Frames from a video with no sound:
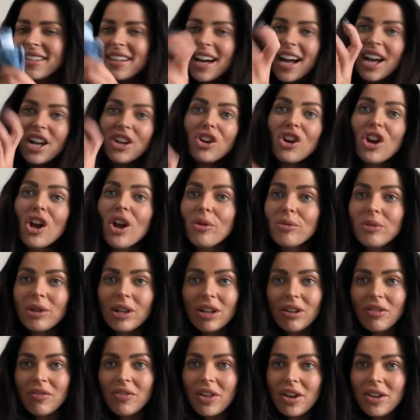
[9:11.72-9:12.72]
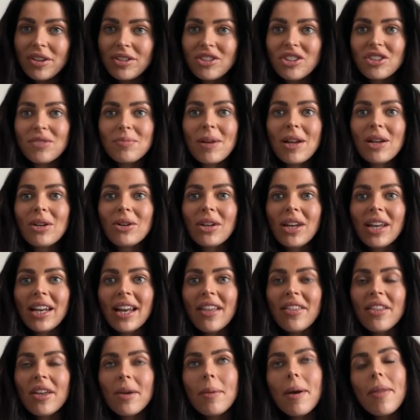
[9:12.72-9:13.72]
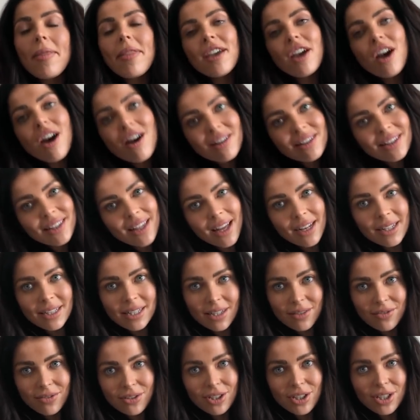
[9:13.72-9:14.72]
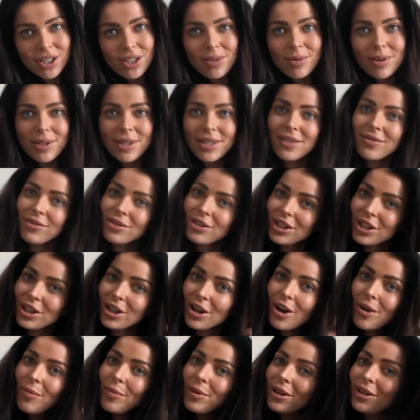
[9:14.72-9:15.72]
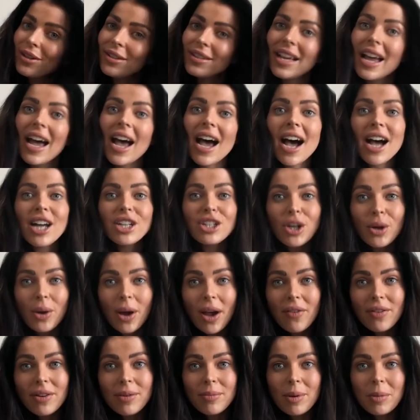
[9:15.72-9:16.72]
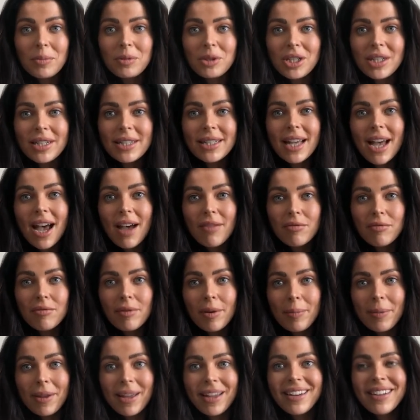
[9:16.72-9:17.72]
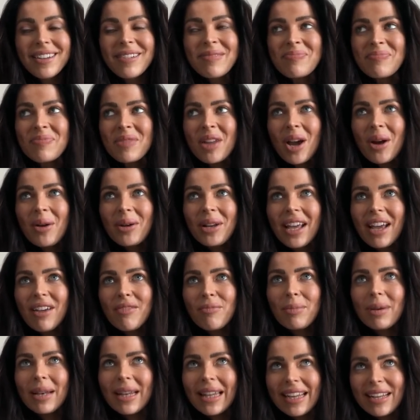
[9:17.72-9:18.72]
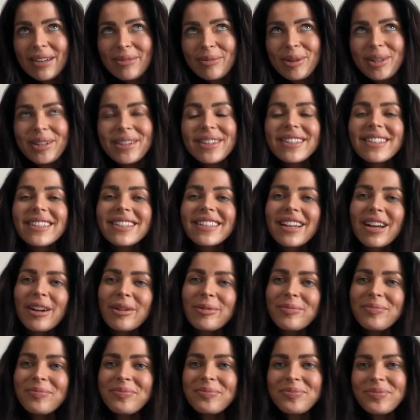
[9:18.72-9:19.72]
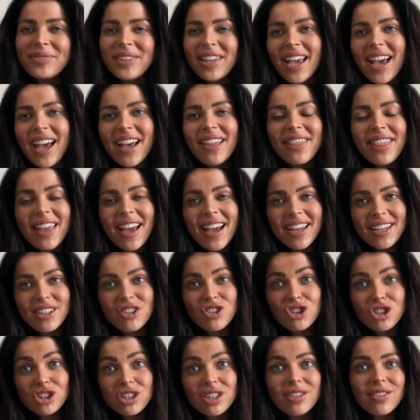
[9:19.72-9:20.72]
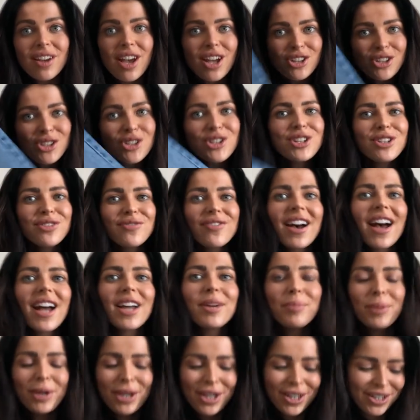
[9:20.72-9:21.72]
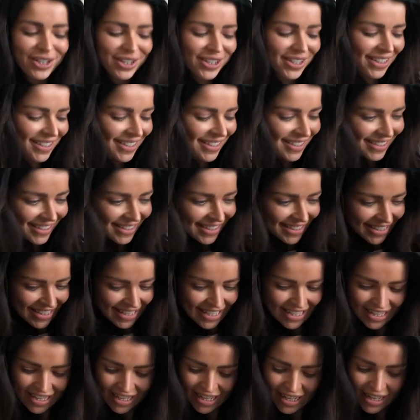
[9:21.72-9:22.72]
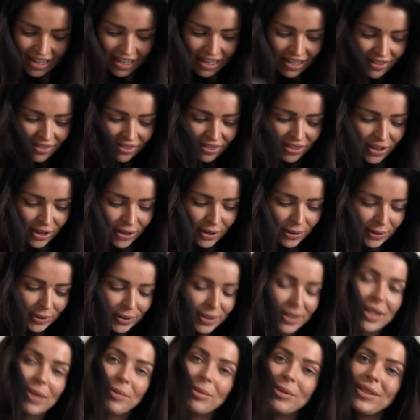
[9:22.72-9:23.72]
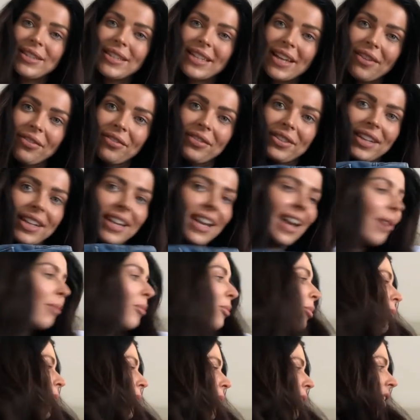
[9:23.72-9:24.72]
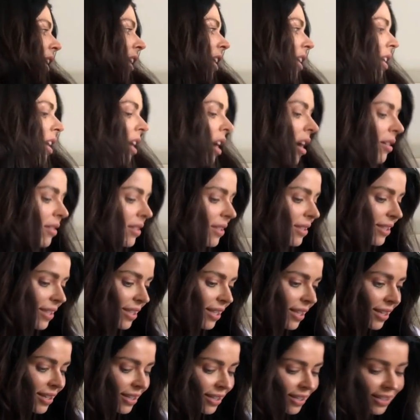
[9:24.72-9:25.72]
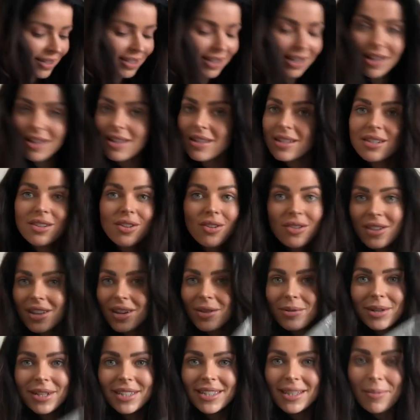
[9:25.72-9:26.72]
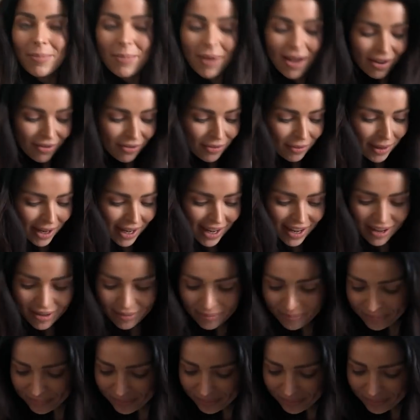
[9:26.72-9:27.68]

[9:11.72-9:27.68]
I know I'm gonna love those just by looking at them. And they are slightly different to the ones I've already got, because I don't have any mum jeans that have a rip in. I only have plain ones. So yeah, that is just a justified purchase. Those will definitely get worn a lot. See, there's nothing I wanna send back from here.